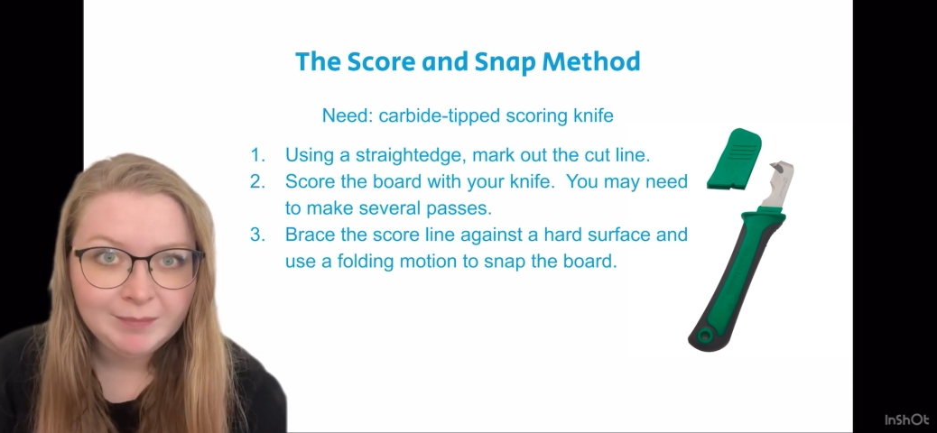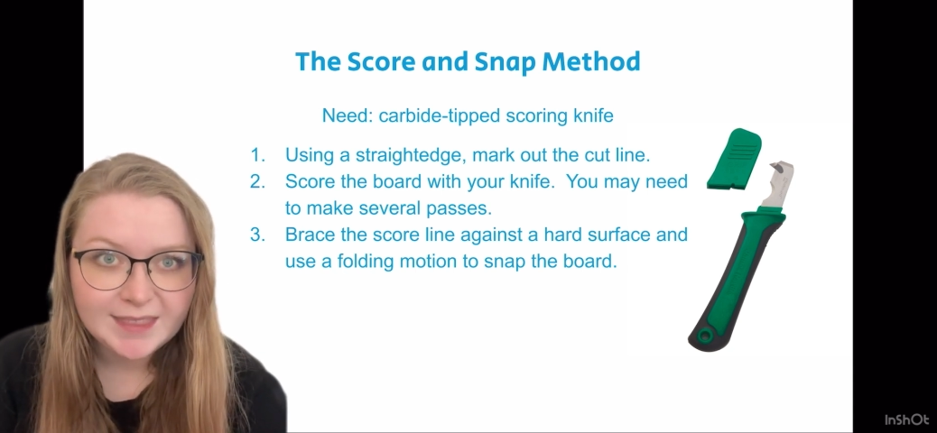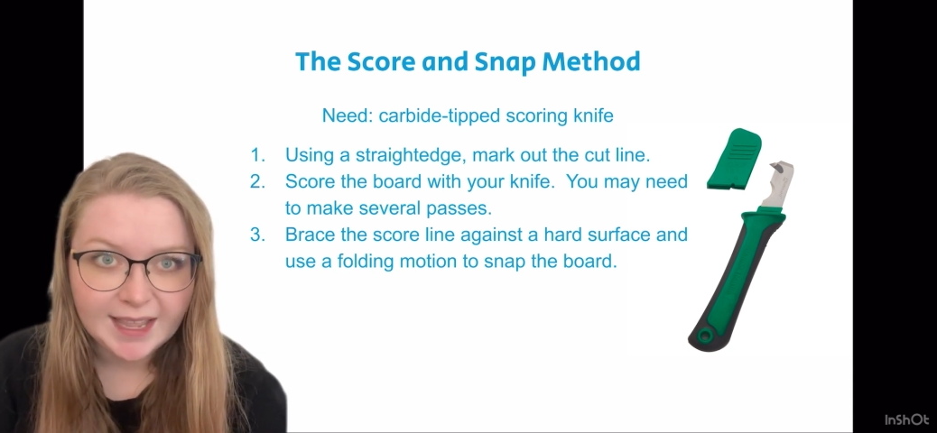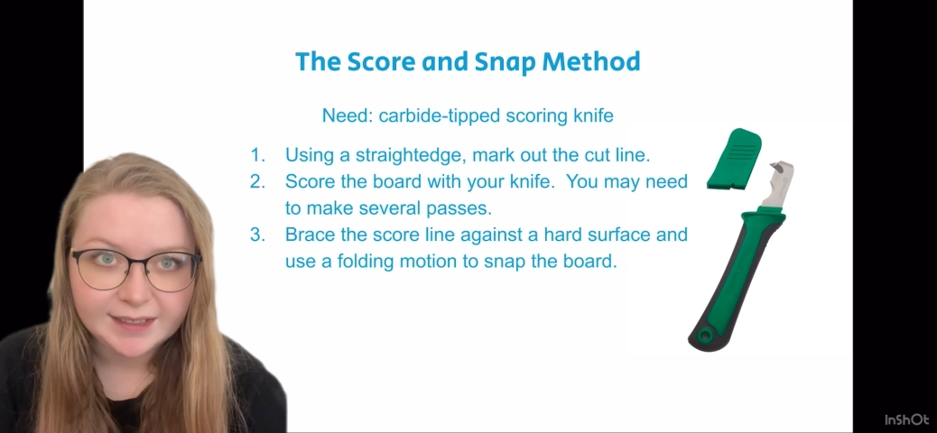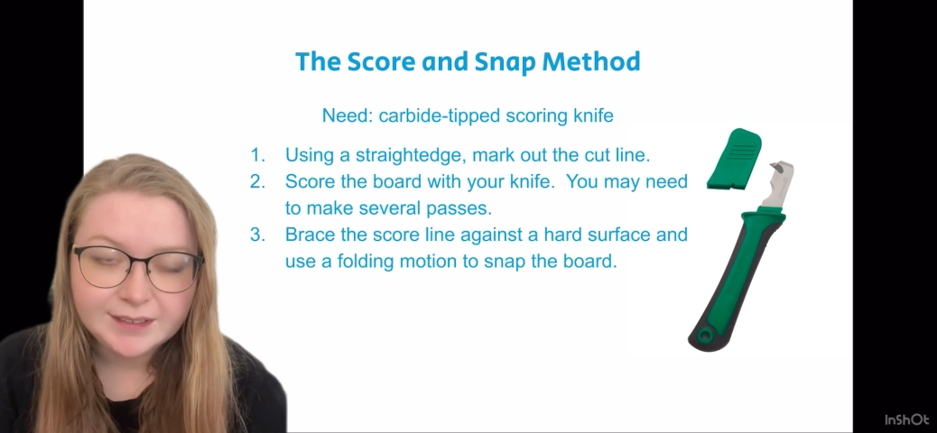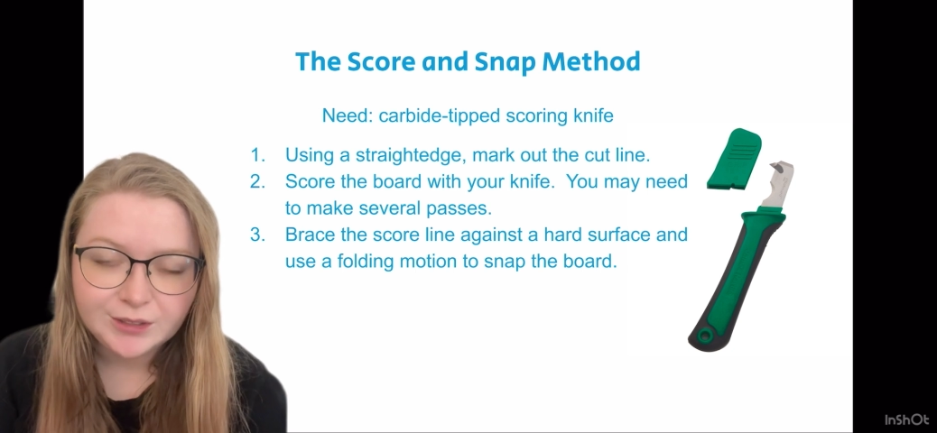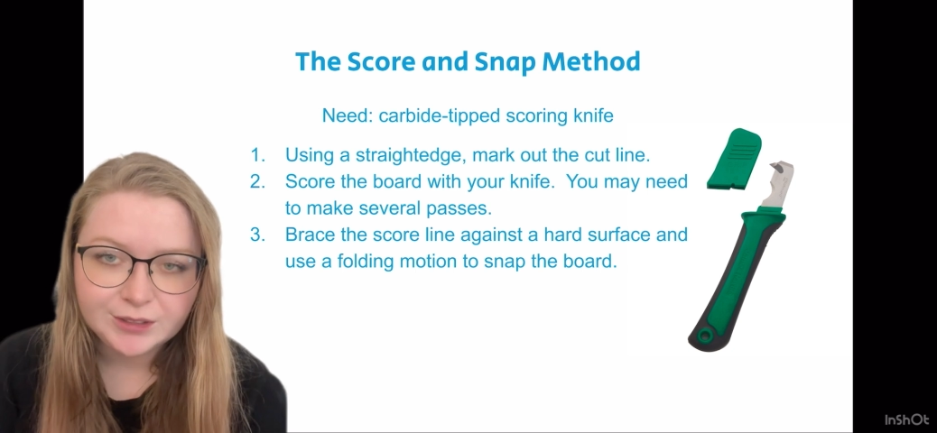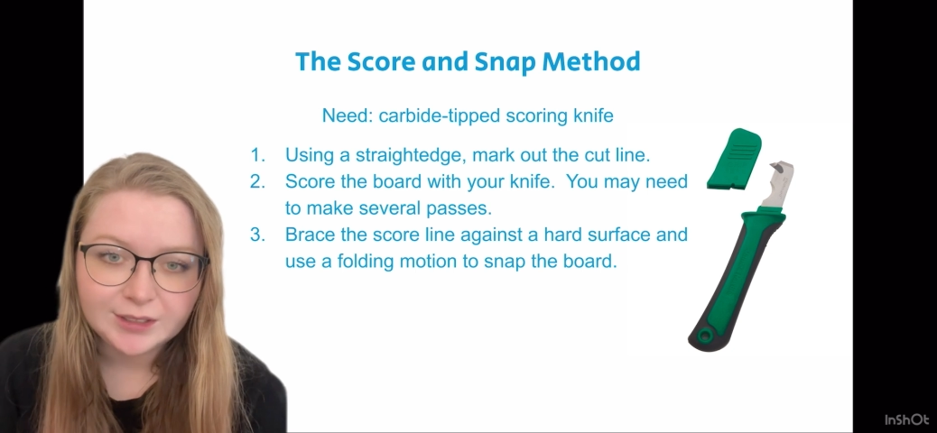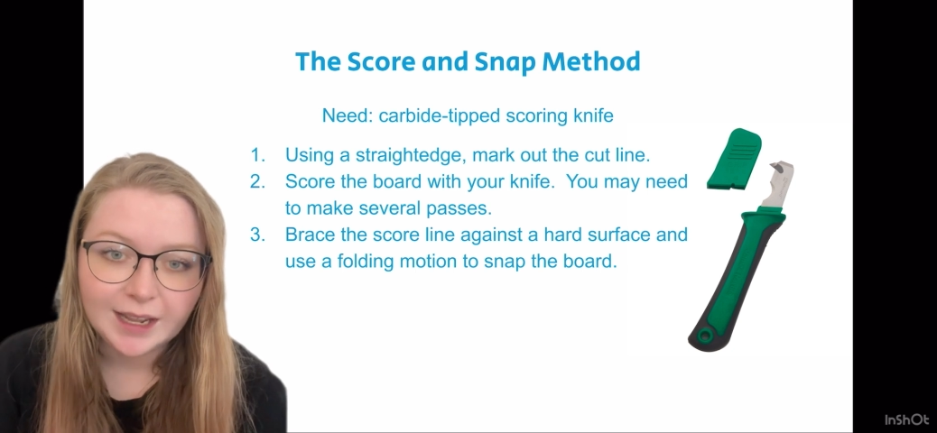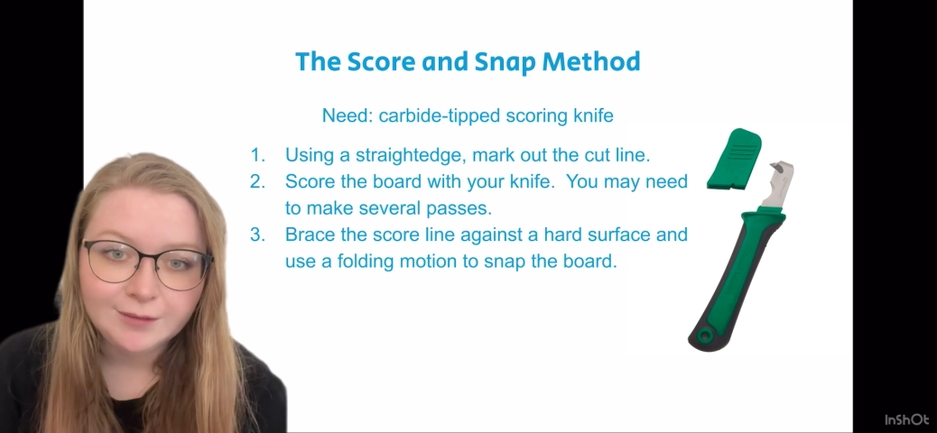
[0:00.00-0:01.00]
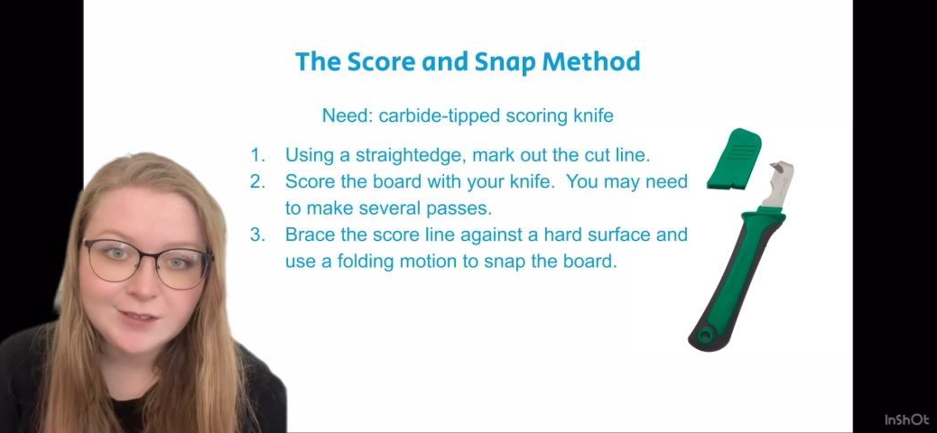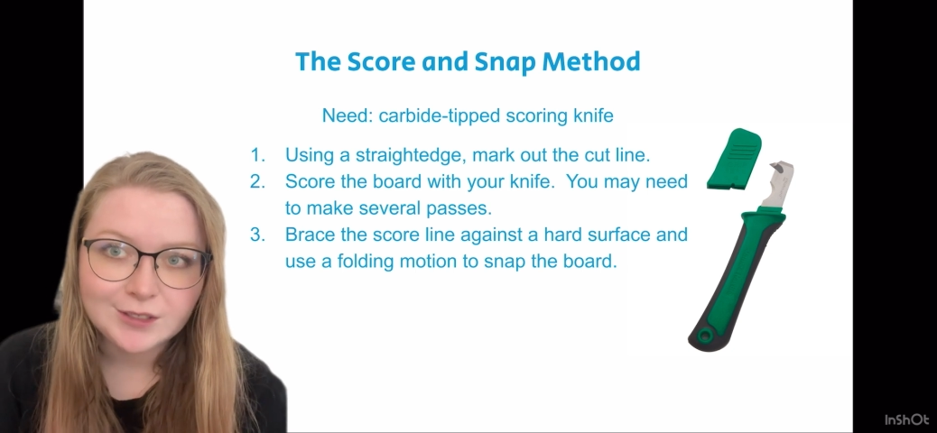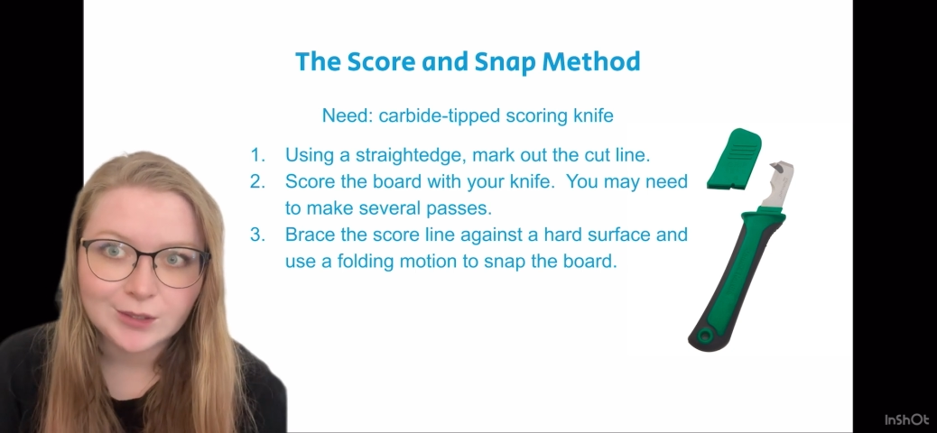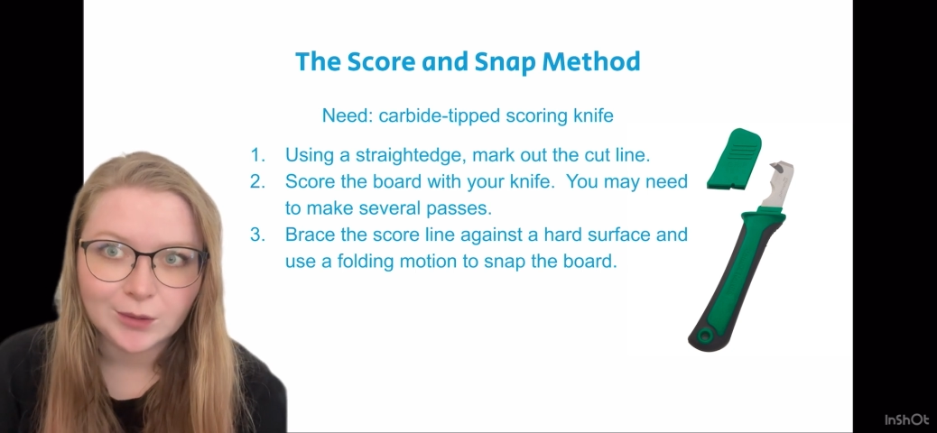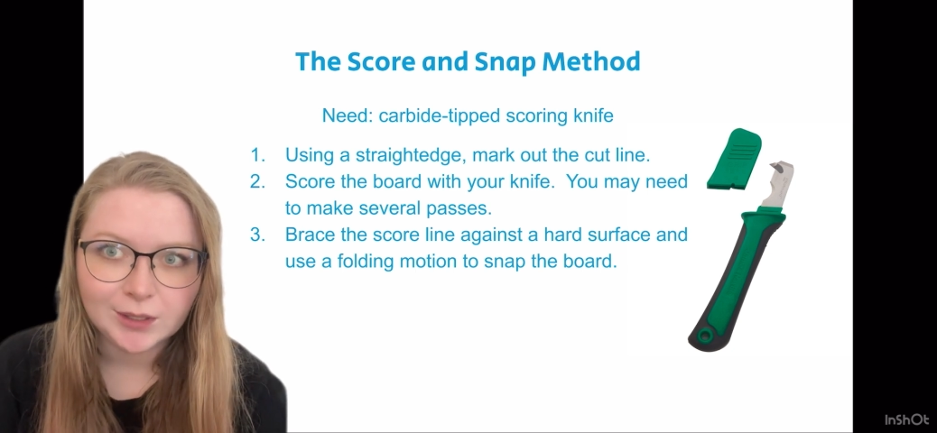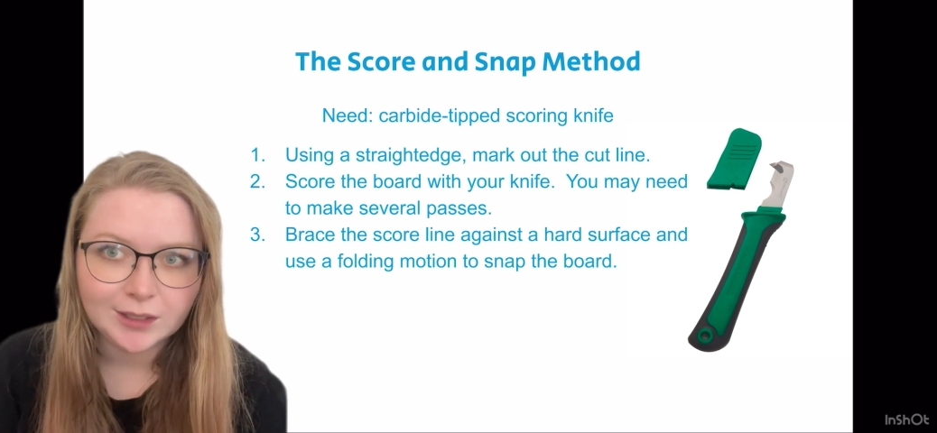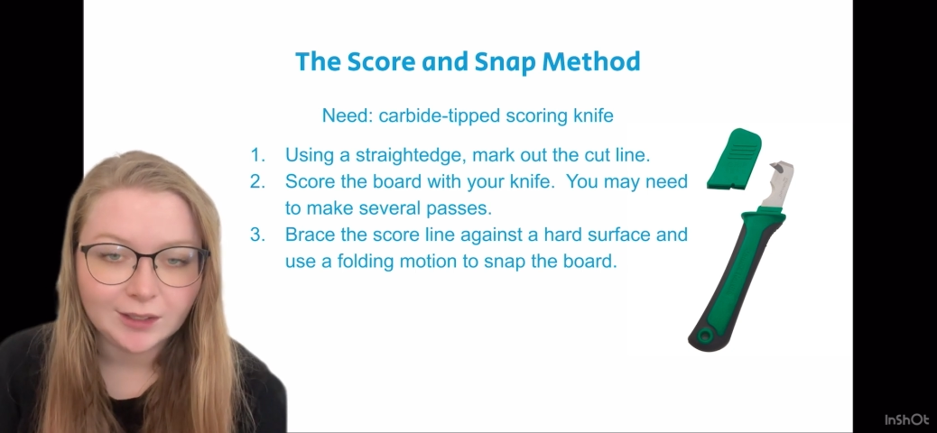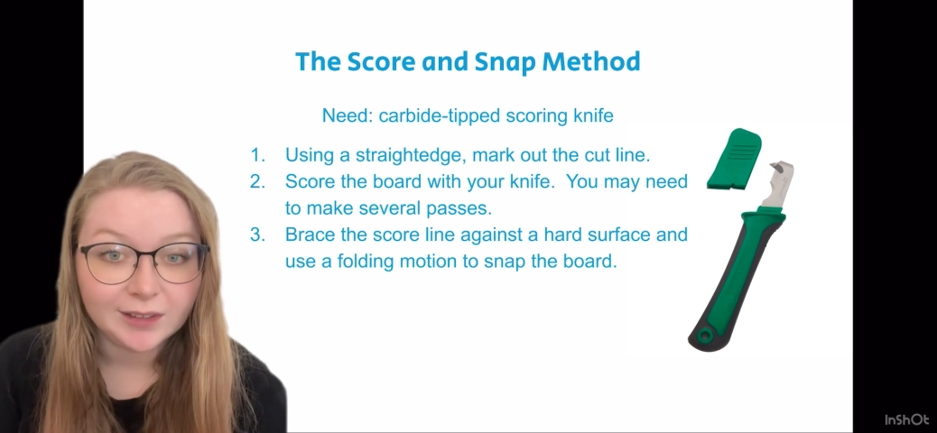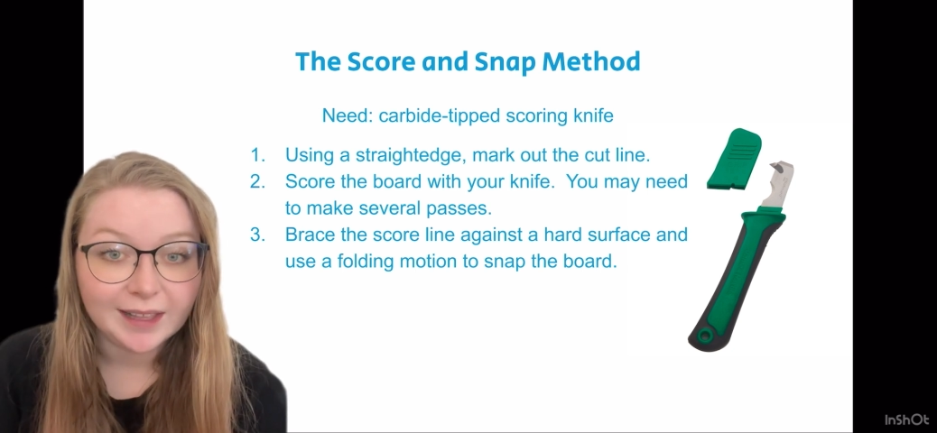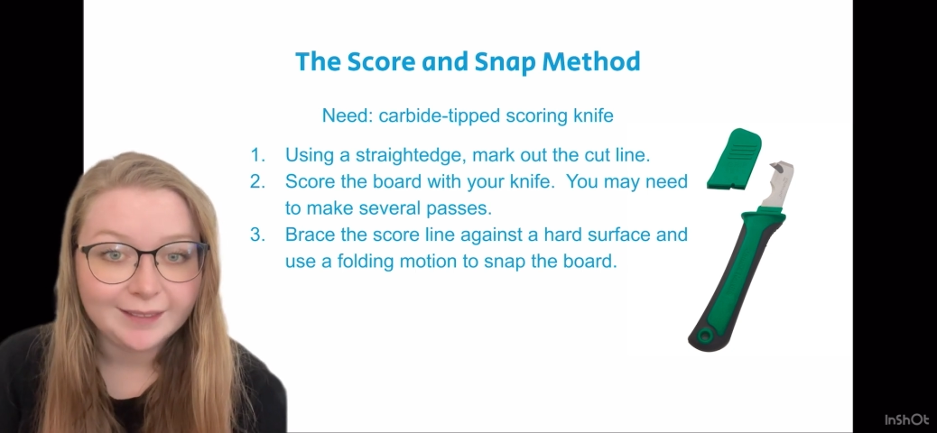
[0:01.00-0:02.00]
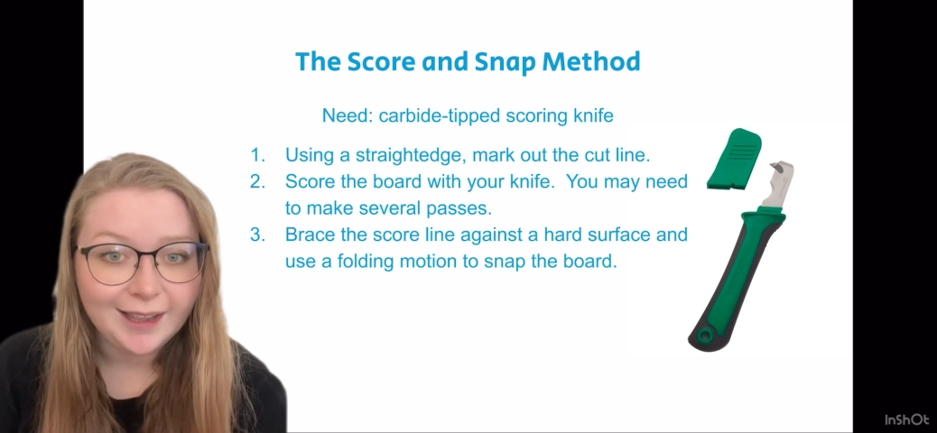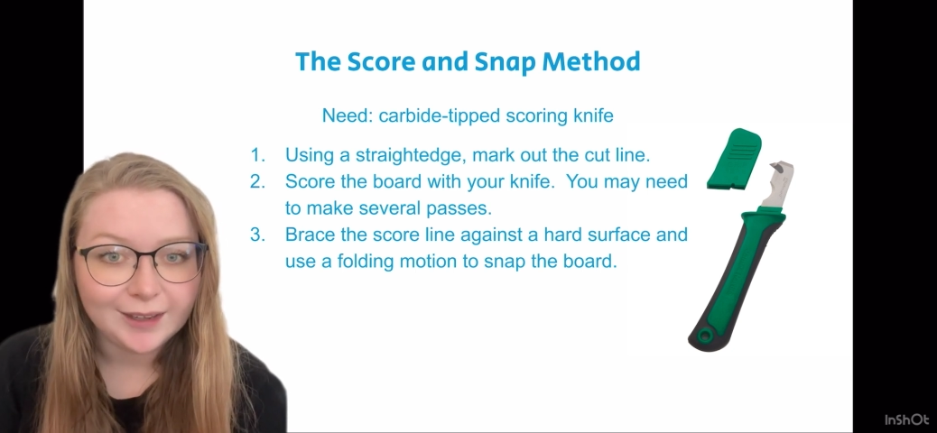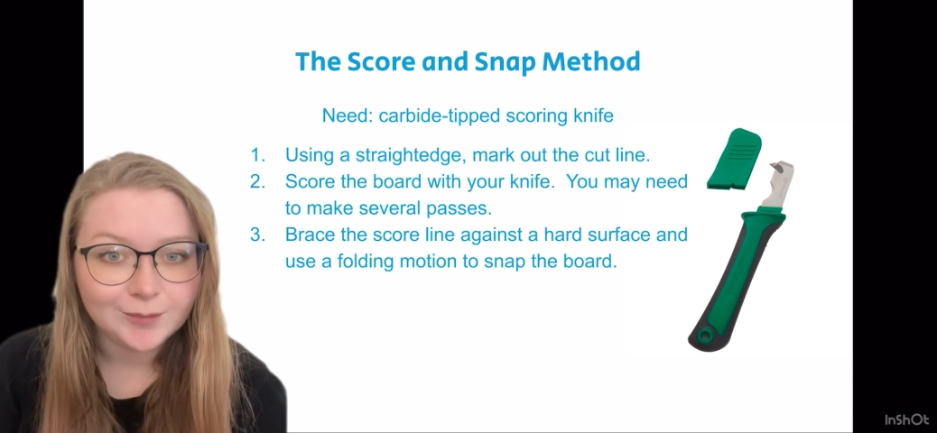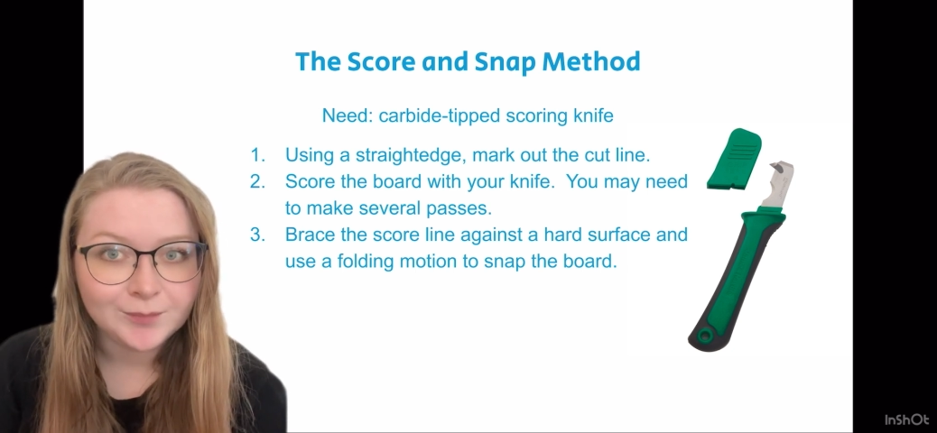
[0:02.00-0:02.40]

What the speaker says: Then use your knife to score along that line.